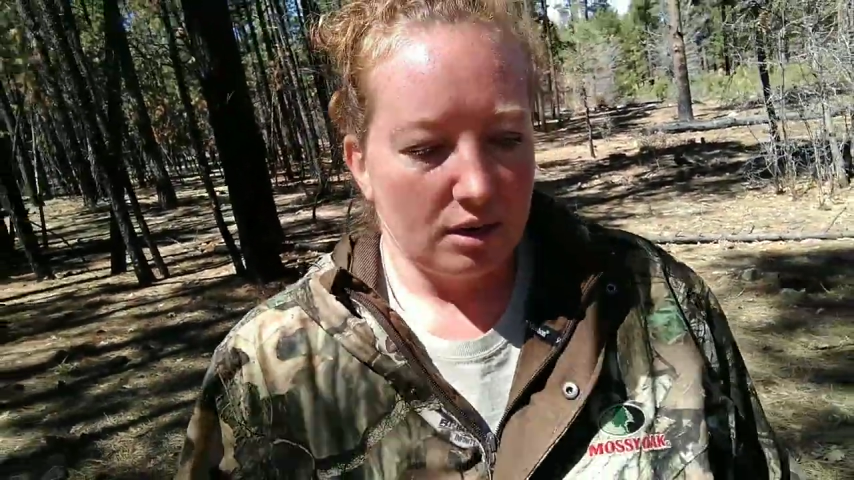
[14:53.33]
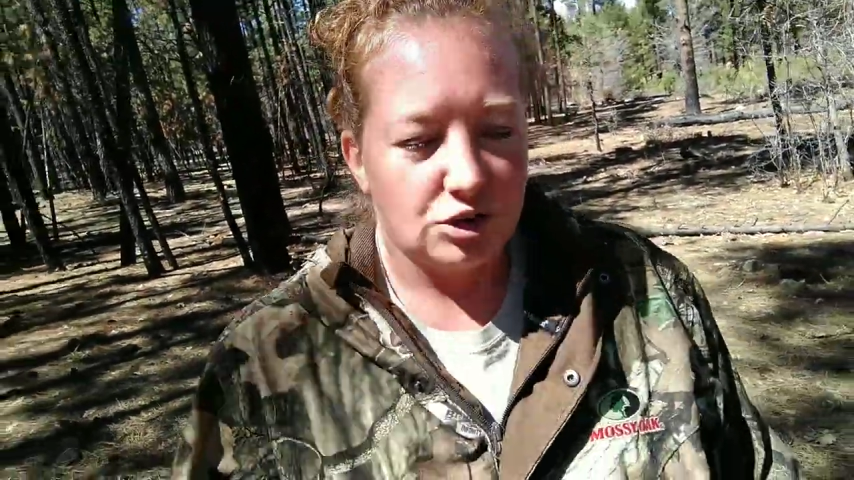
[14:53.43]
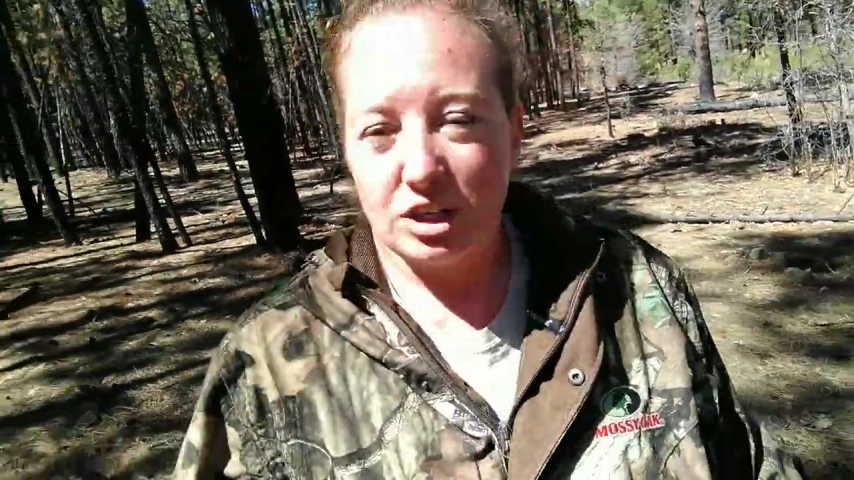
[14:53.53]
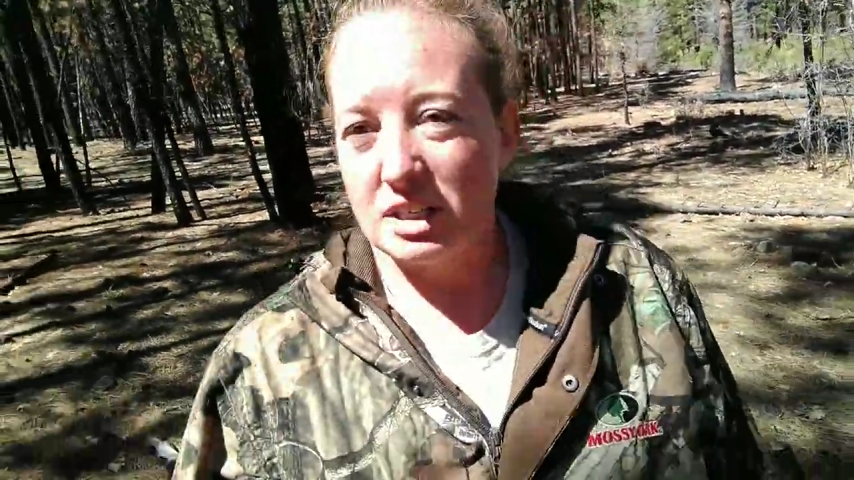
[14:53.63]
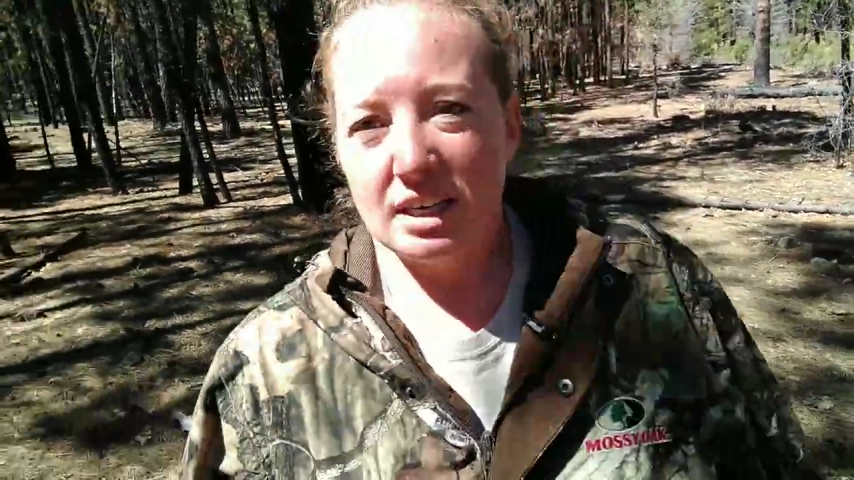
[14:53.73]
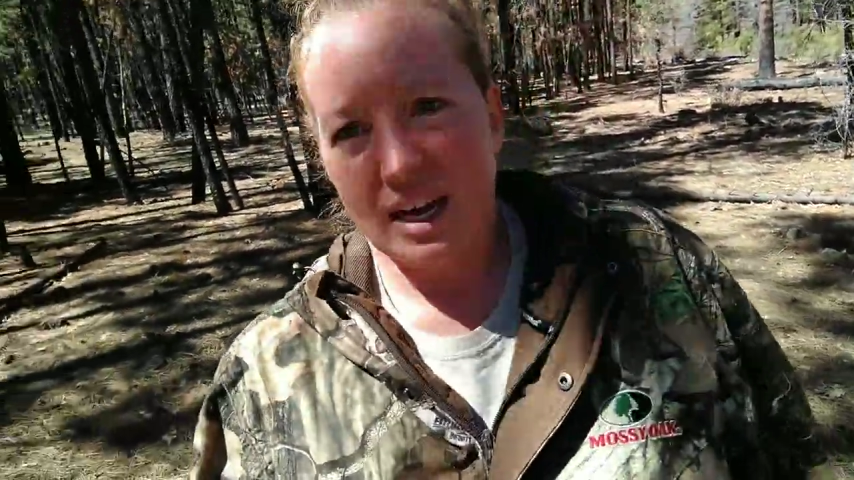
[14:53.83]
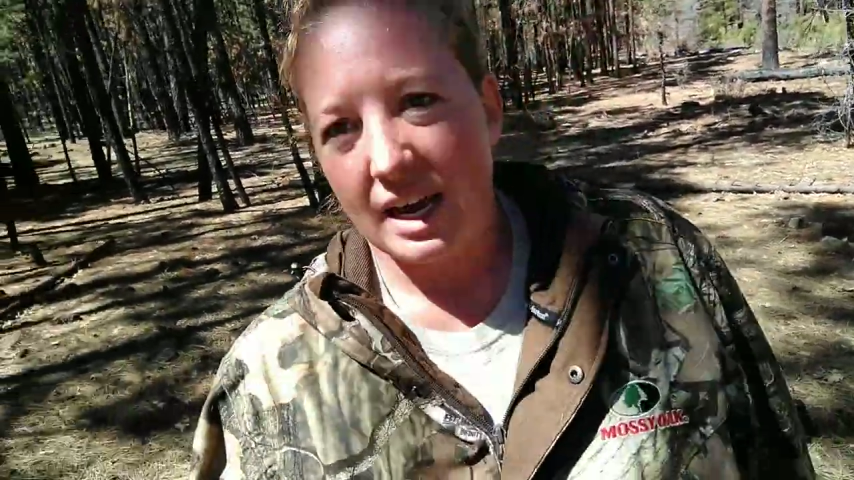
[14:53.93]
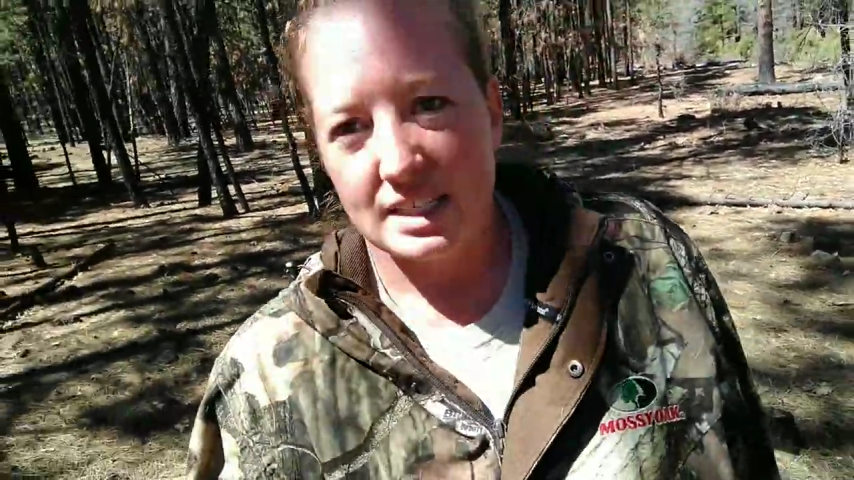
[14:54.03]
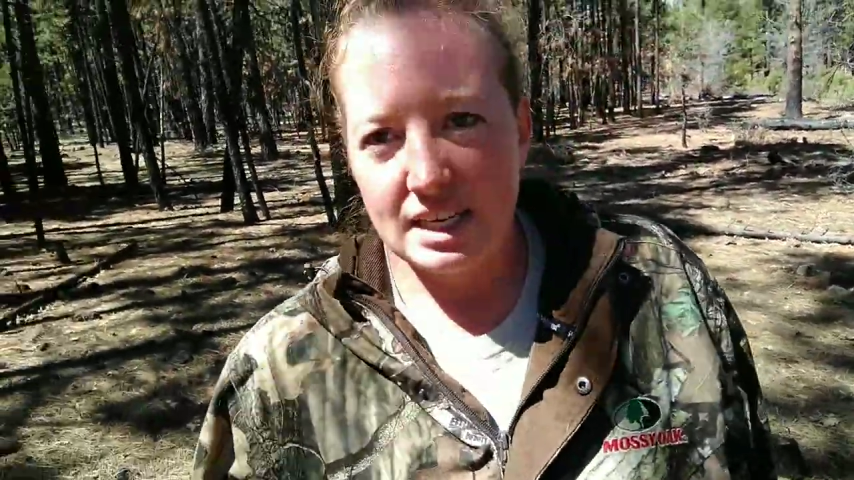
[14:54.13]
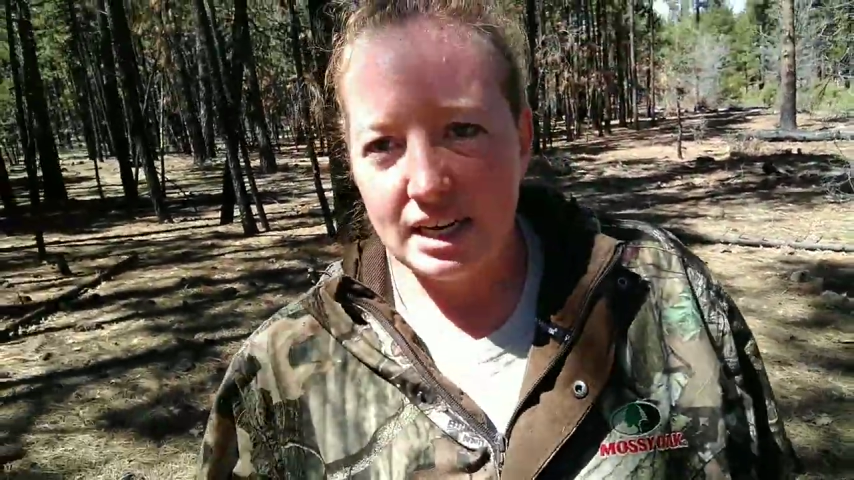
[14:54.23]
just in
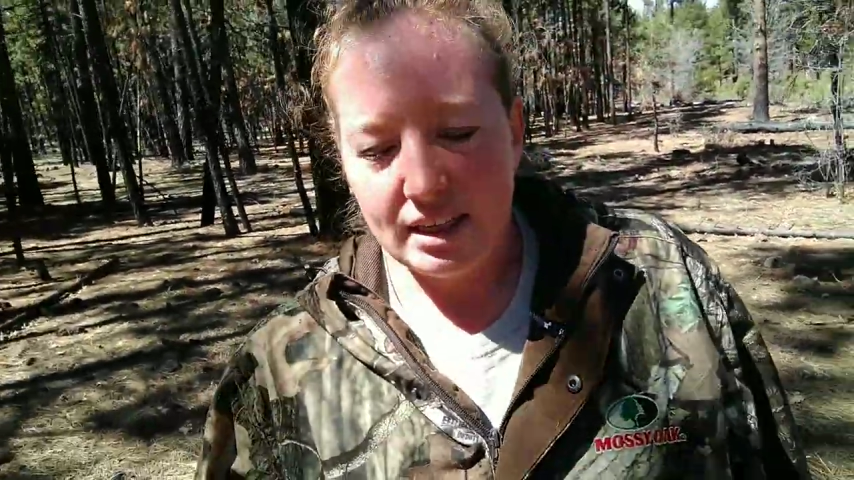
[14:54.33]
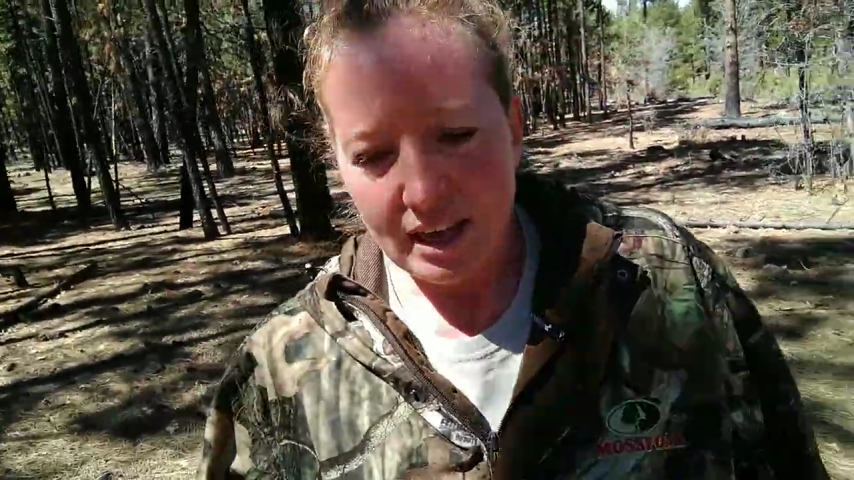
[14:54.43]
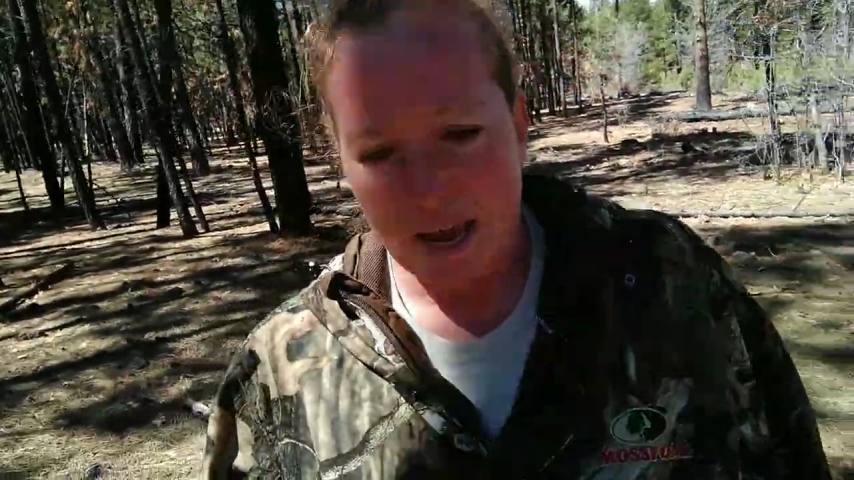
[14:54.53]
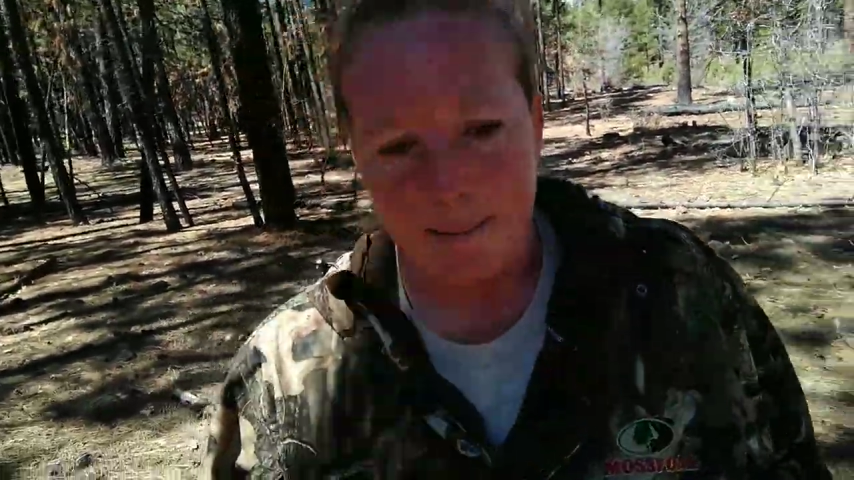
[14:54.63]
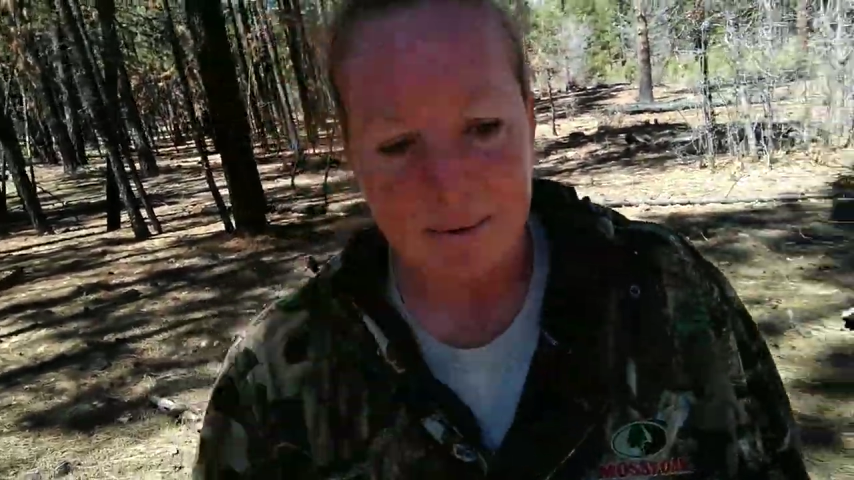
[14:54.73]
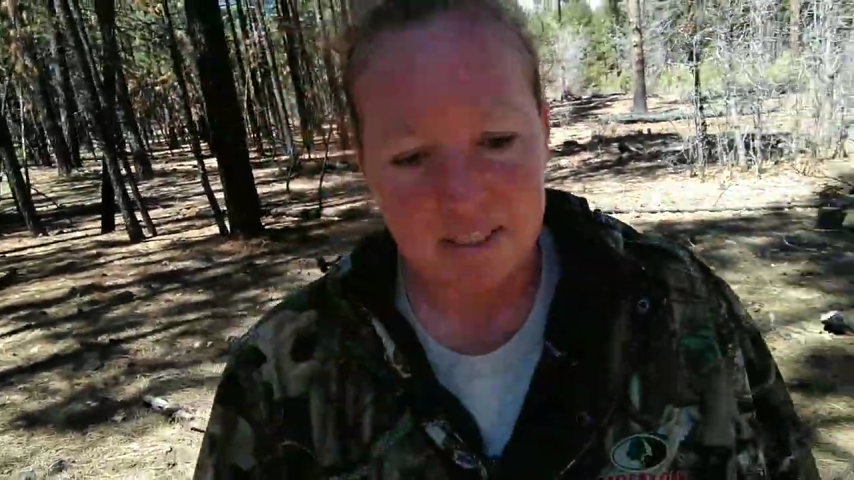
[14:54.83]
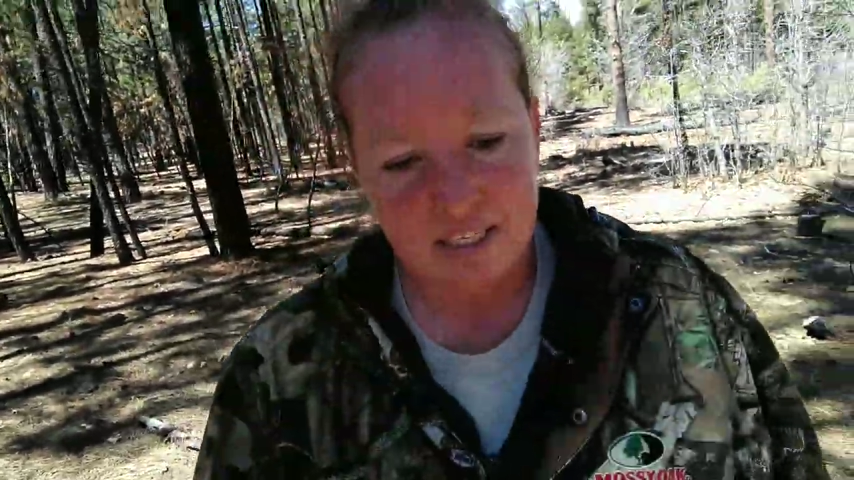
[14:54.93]
case anything happens,